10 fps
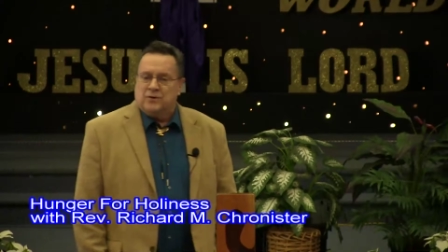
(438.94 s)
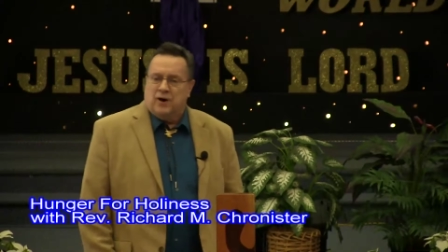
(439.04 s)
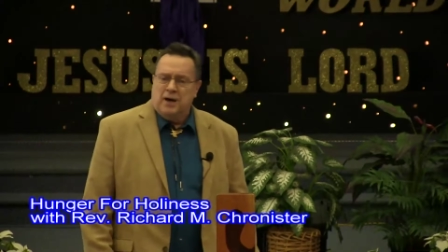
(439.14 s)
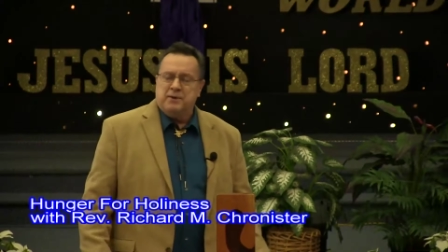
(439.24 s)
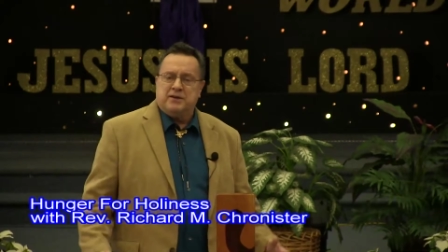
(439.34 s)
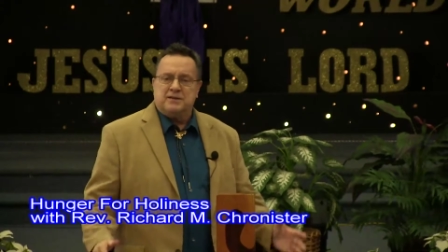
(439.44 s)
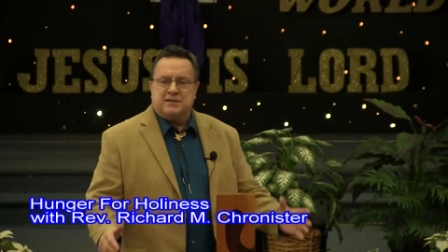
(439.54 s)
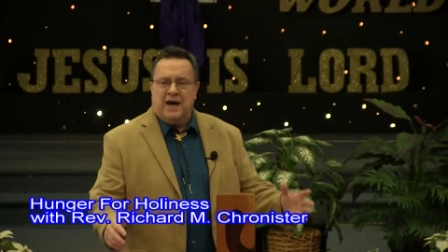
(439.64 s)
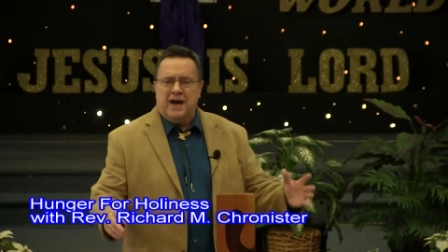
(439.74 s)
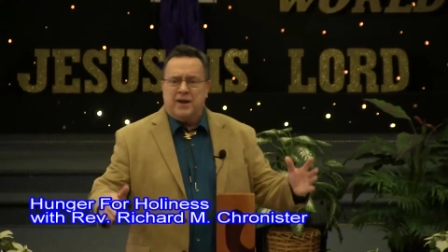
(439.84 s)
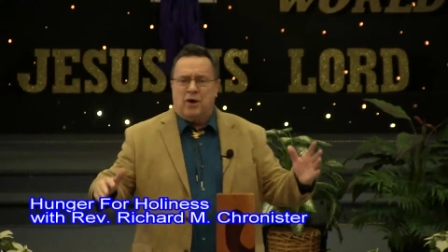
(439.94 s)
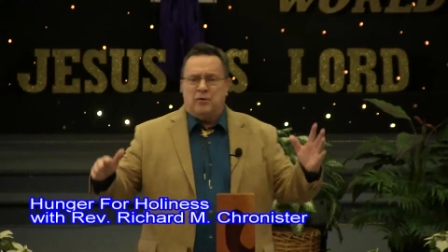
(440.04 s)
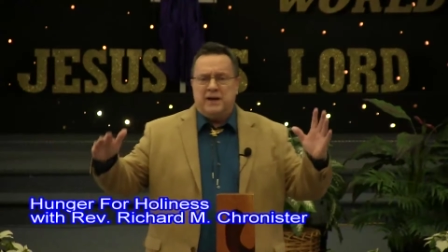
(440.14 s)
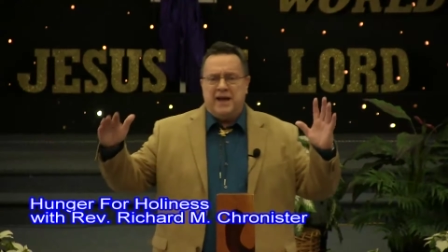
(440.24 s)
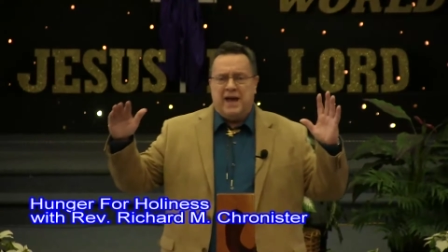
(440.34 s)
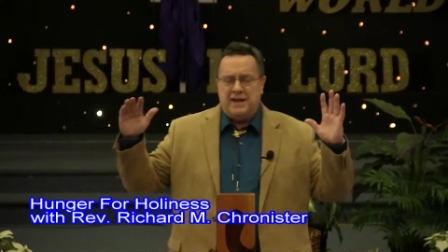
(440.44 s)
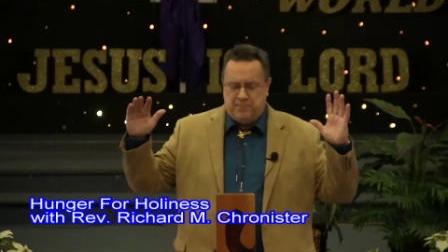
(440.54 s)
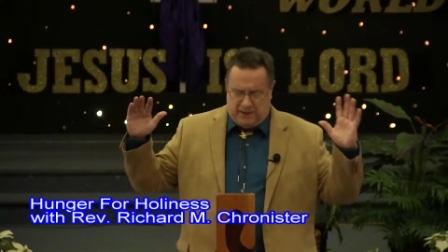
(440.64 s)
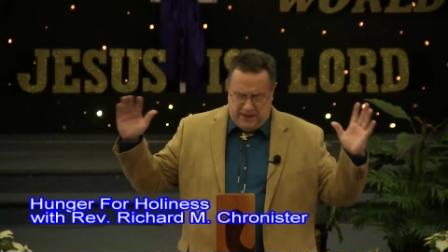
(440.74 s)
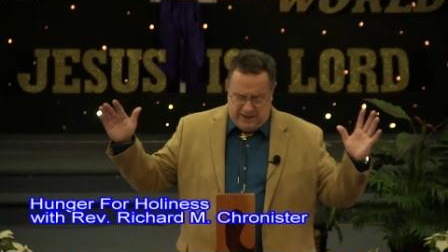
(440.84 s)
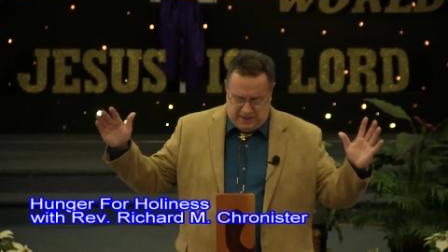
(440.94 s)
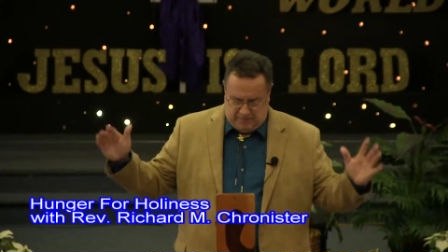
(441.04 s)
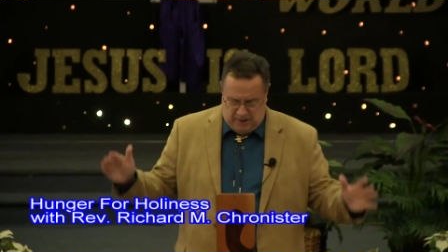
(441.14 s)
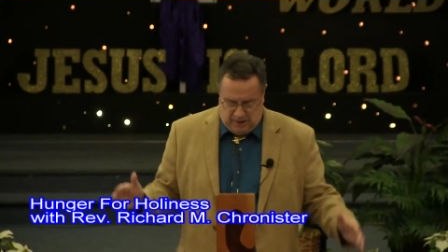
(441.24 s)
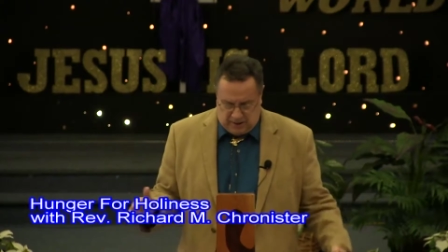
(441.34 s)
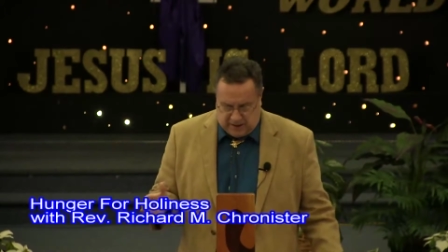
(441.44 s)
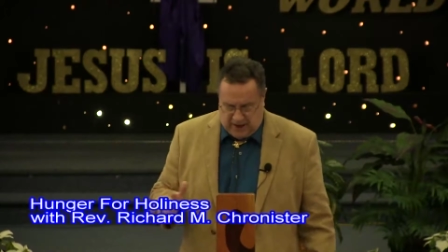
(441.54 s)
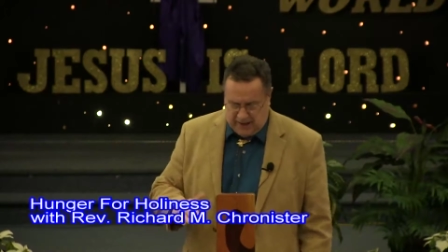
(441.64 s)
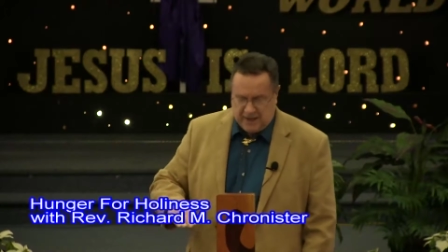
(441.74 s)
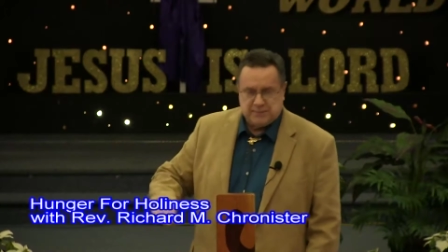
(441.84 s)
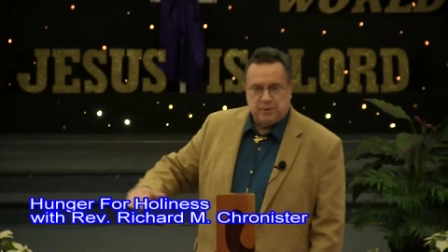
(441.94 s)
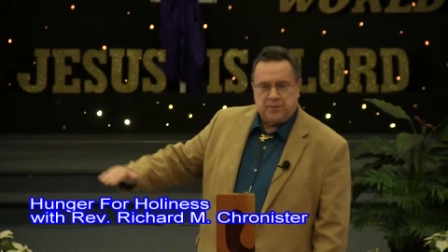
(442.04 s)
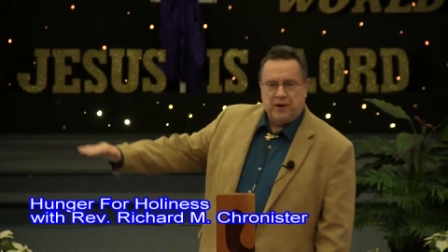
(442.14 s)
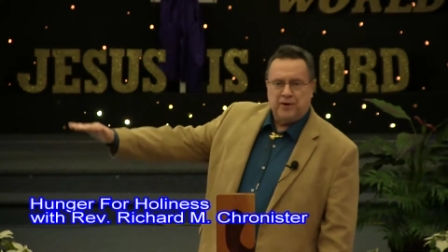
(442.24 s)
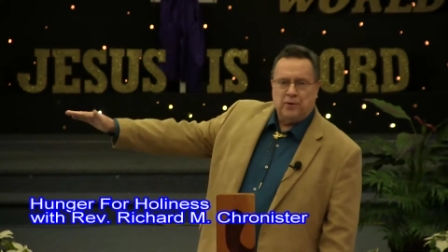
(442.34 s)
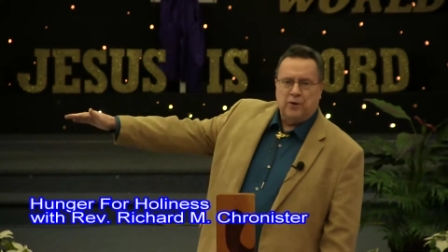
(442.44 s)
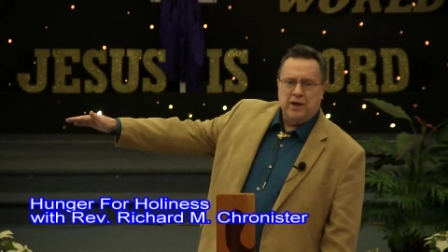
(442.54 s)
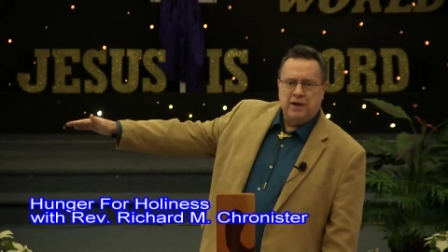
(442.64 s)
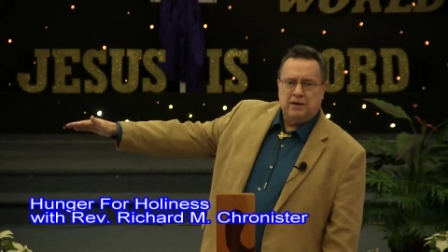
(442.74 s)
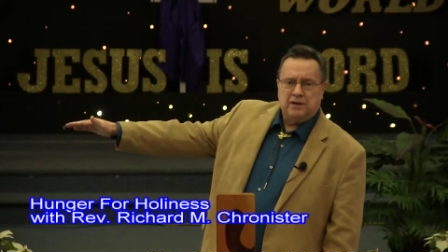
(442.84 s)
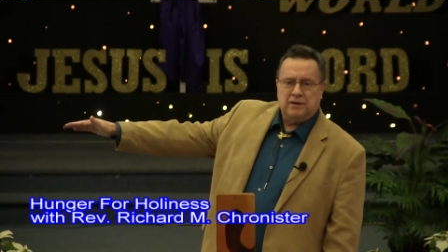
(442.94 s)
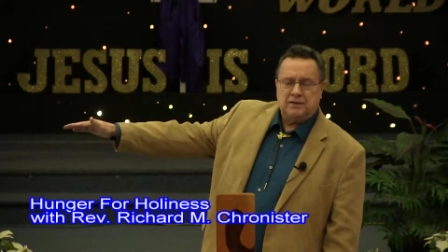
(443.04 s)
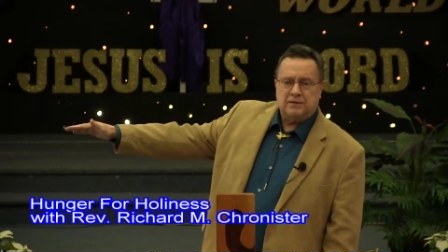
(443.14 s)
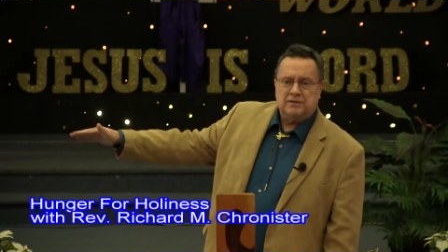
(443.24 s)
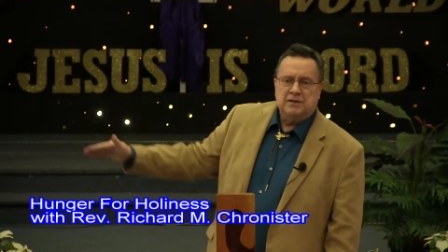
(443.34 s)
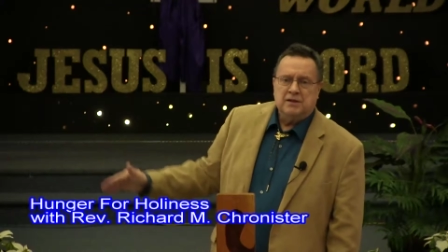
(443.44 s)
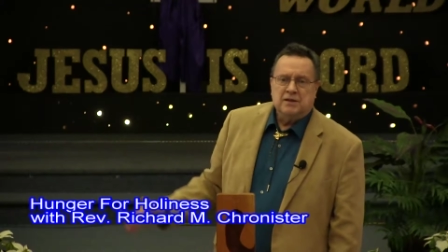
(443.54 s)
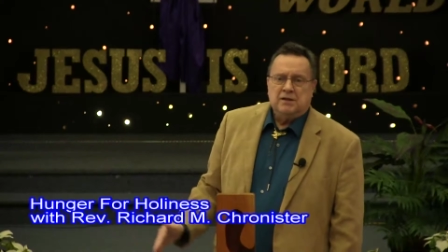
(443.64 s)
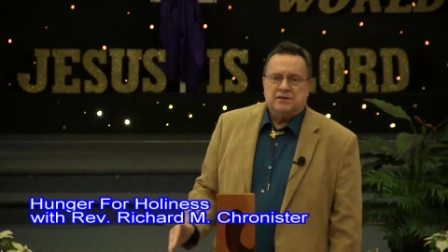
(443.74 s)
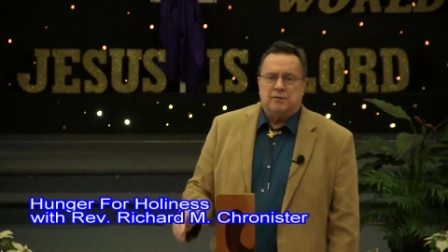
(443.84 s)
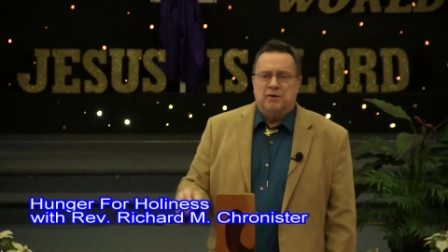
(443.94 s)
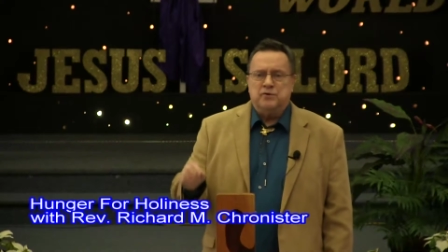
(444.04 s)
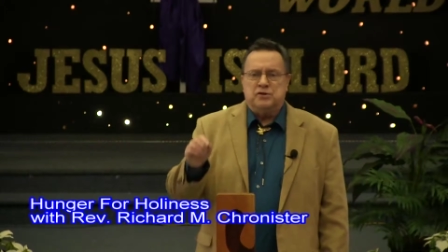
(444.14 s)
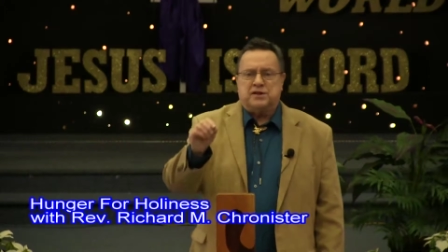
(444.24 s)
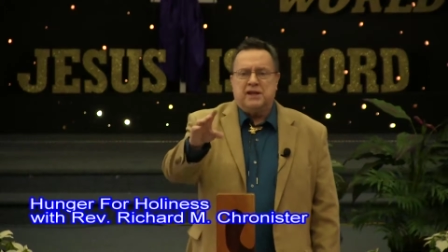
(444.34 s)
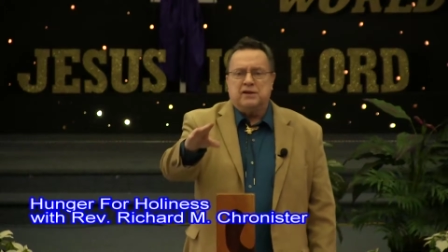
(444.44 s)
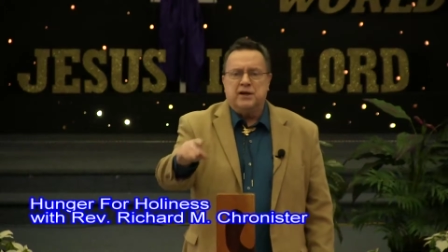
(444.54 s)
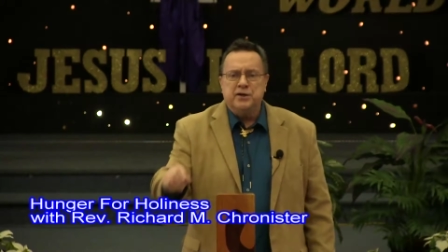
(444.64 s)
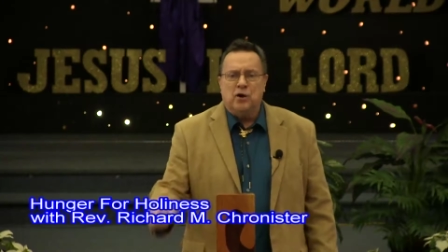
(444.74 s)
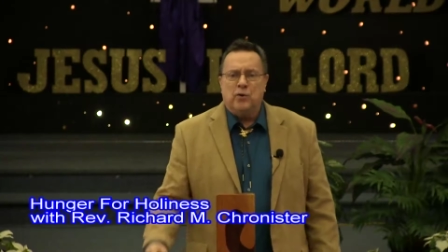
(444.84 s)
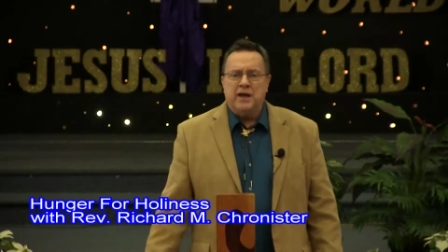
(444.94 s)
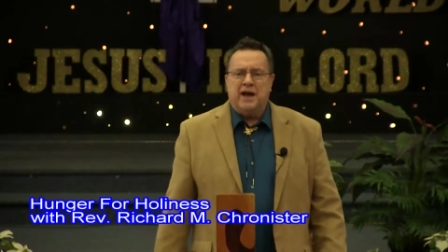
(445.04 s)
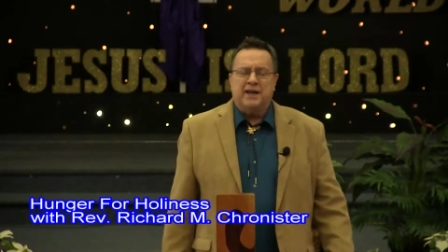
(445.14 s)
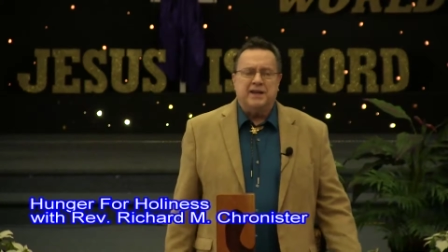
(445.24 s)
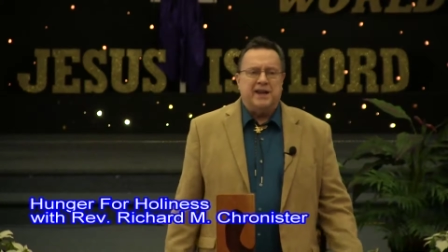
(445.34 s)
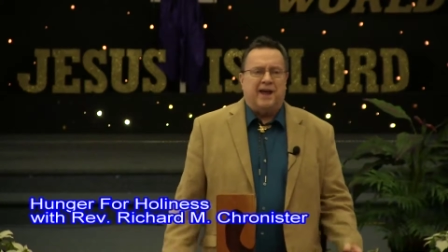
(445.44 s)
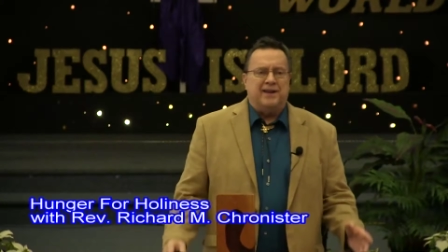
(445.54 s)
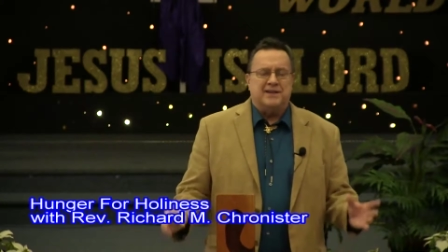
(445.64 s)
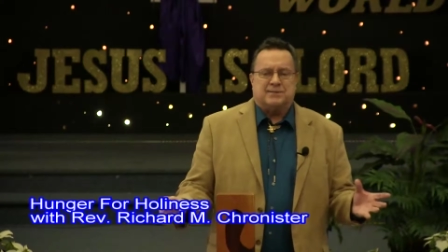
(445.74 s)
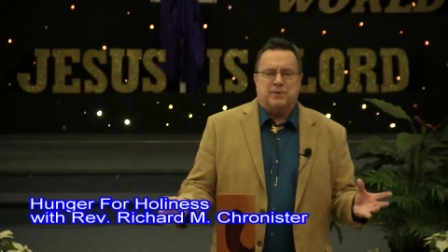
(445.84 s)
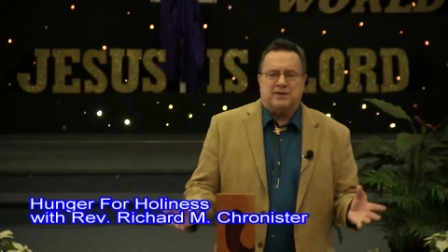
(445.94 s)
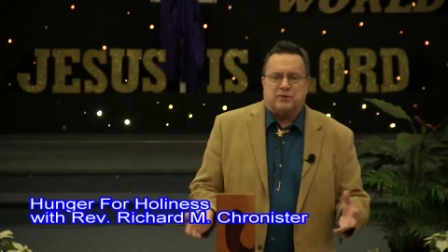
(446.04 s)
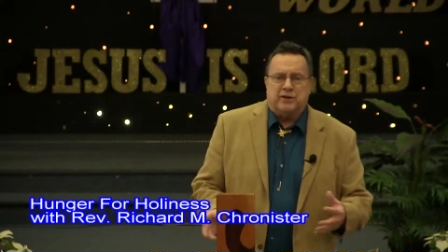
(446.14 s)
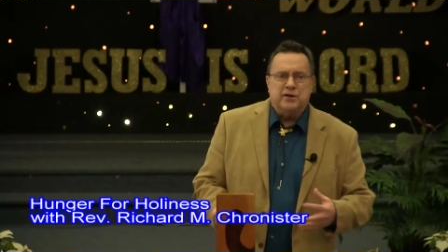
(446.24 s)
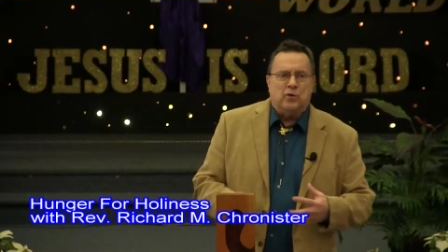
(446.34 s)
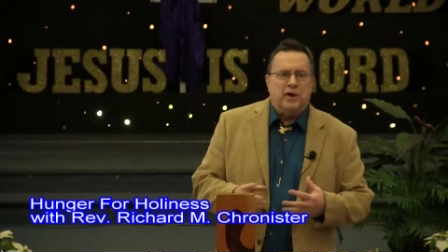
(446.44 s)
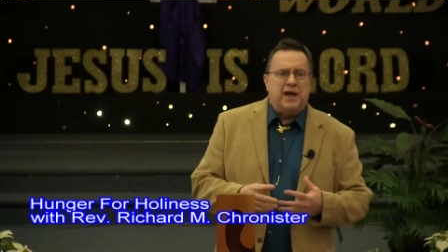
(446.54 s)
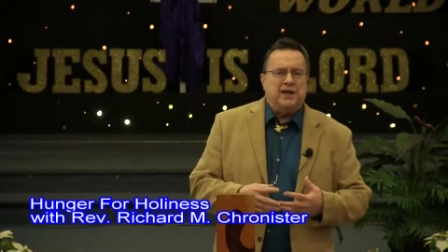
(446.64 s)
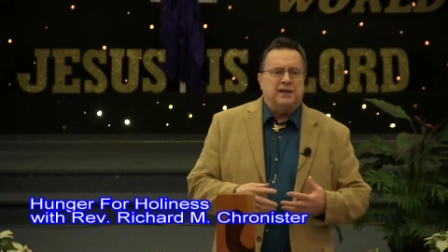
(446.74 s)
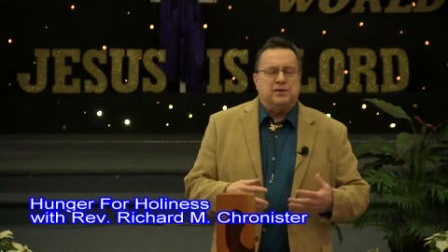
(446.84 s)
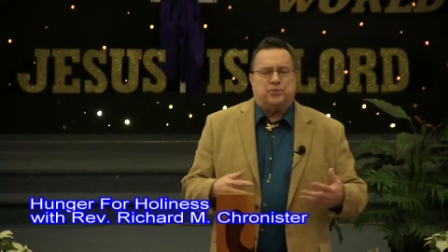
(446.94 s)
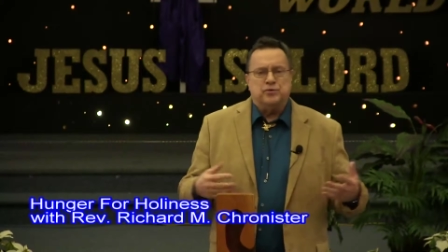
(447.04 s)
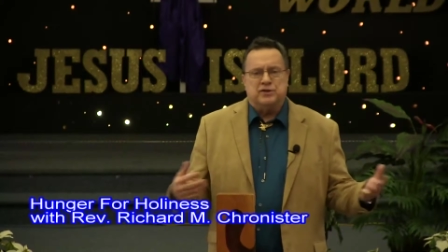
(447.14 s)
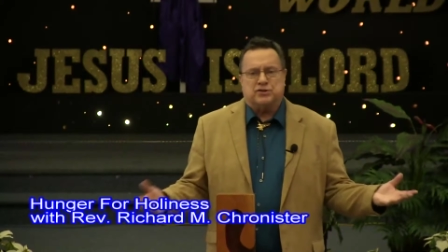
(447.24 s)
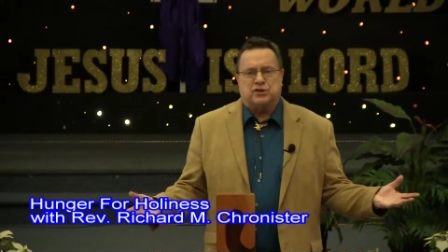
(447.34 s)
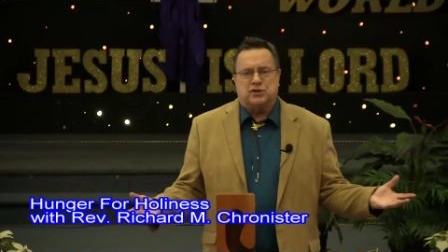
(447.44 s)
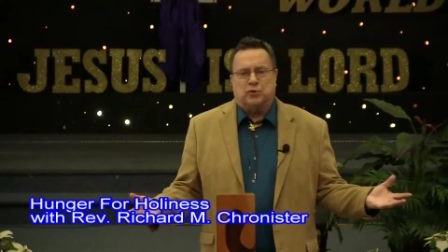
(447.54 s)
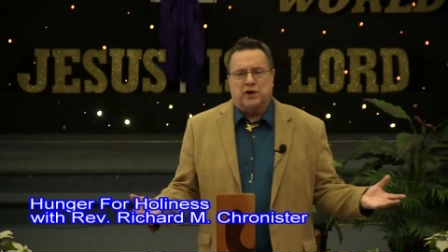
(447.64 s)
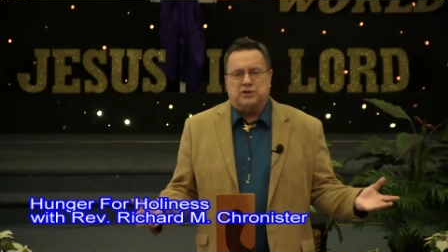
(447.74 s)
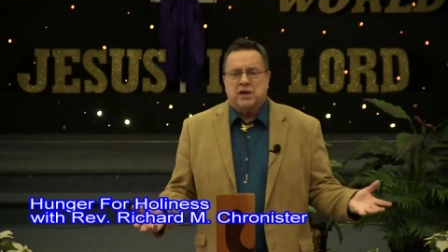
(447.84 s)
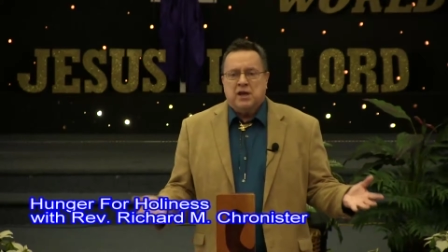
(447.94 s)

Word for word: Why? Because God already had it planned. God has prepared a way. Some of you say, There ain't no way I can get out of this mess. There ain't no way I can get through this situation.